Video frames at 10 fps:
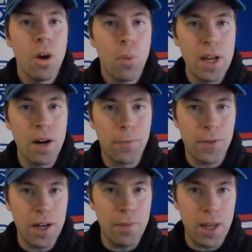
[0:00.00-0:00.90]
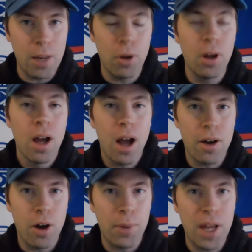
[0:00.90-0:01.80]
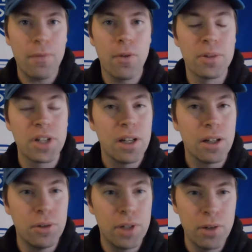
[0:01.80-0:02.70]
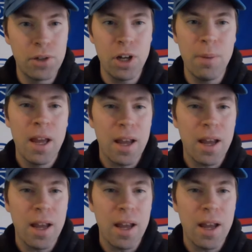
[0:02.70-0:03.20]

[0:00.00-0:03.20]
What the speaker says: We are free and available on all platforms, including YouTube.